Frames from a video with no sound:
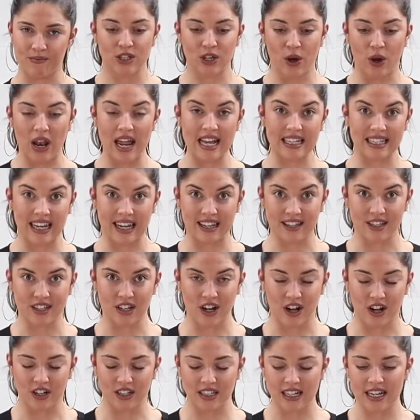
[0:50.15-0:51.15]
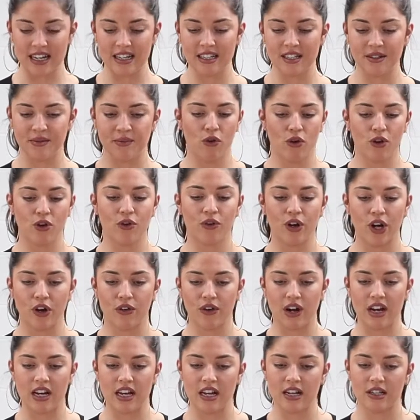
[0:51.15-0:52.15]
So let's get started. For your
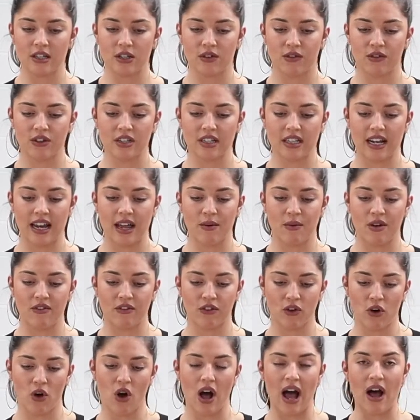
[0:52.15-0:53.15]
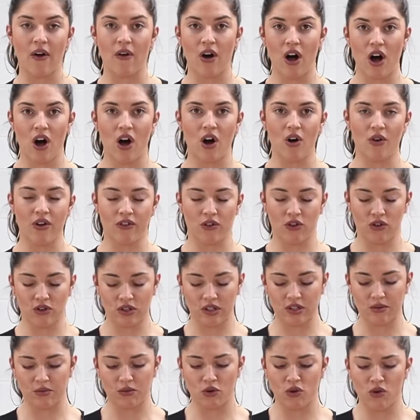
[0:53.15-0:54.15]
ingredients, obviously we've got I've got
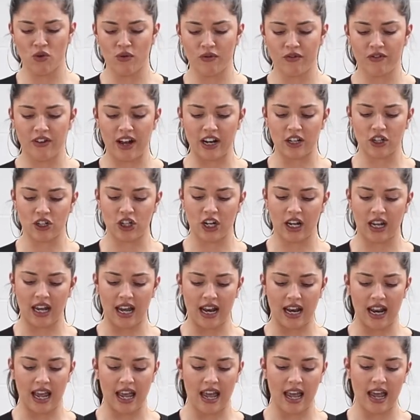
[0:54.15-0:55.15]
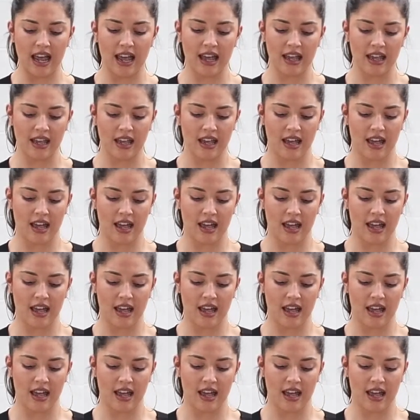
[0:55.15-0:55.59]
some corn-fed chicken here.